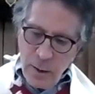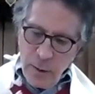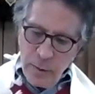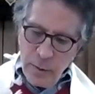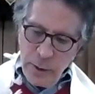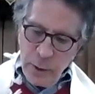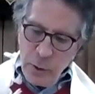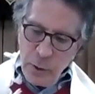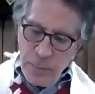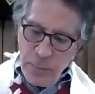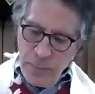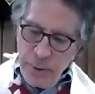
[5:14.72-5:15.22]

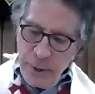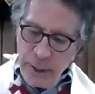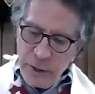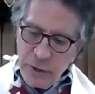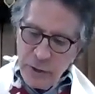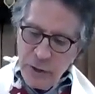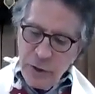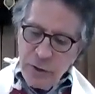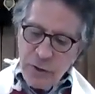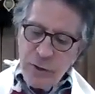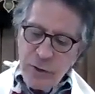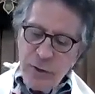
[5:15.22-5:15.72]
There were
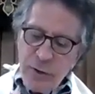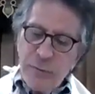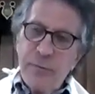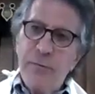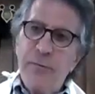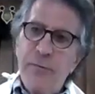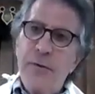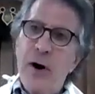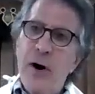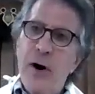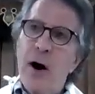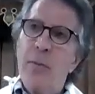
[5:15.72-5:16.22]
pictures of
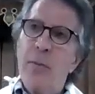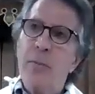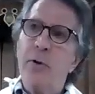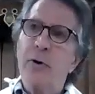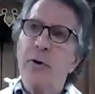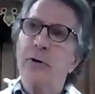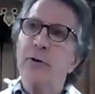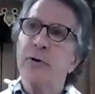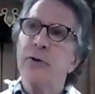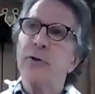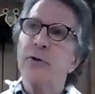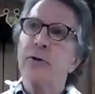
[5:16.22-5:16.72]

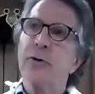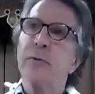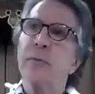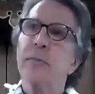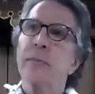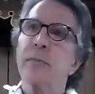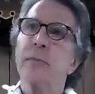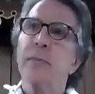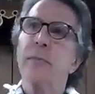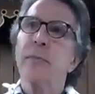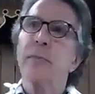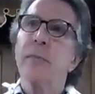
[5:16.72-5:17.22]
farmers
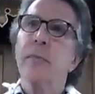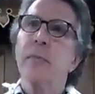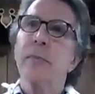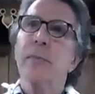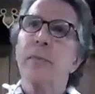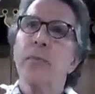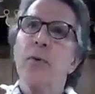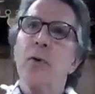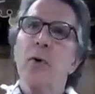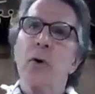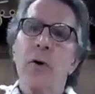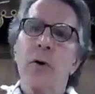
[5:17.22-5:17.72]

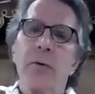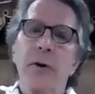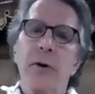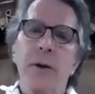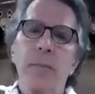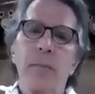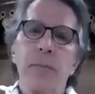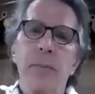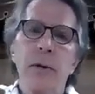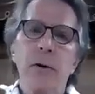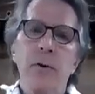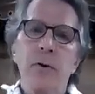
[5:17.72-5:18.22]

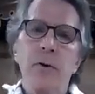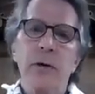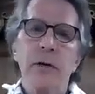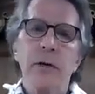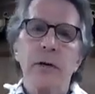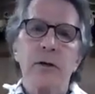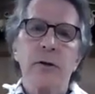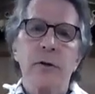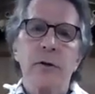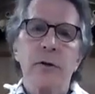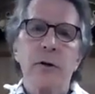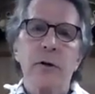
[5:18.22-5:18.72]
pouring milk
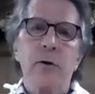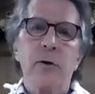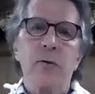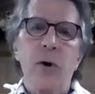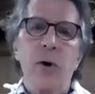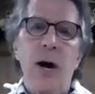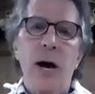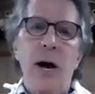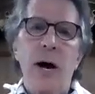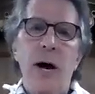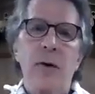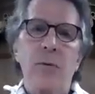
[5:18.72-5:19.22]
into the
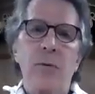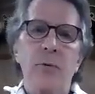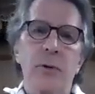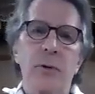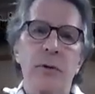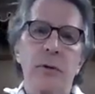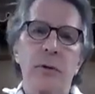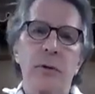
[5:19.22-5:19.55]
ground,